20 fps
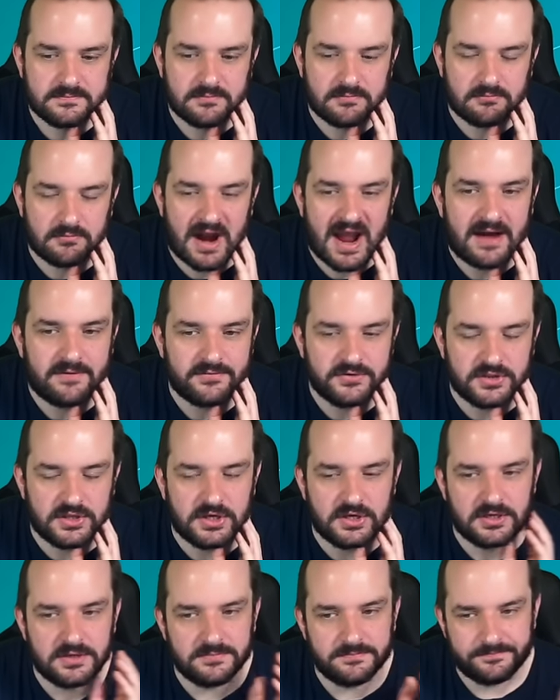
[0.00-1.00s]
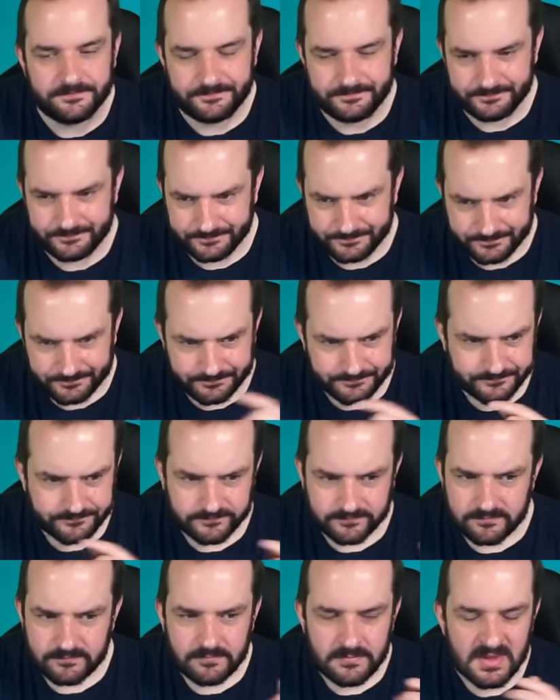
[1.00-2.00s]
rather than
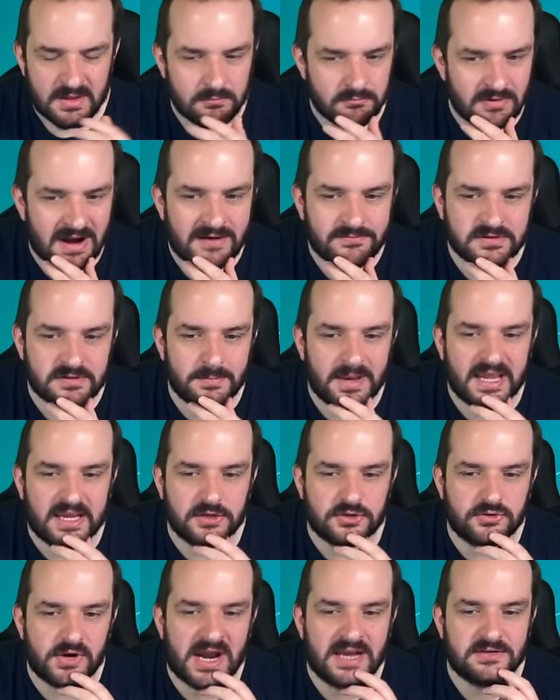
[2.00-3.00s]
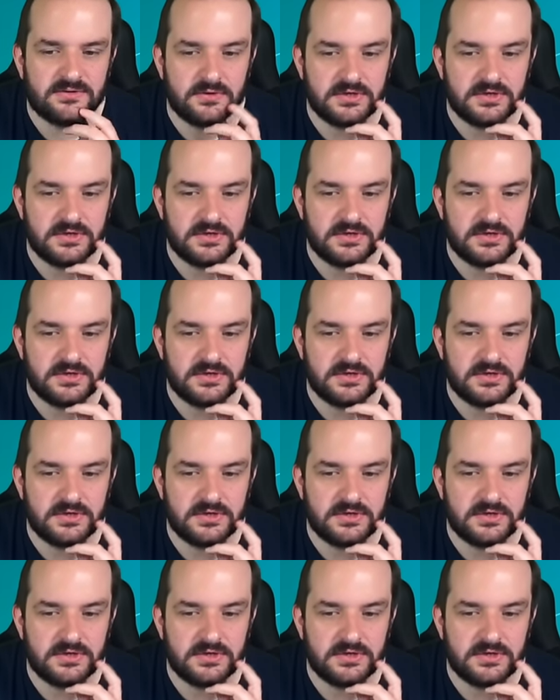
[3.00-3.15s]
rather than make a transfer,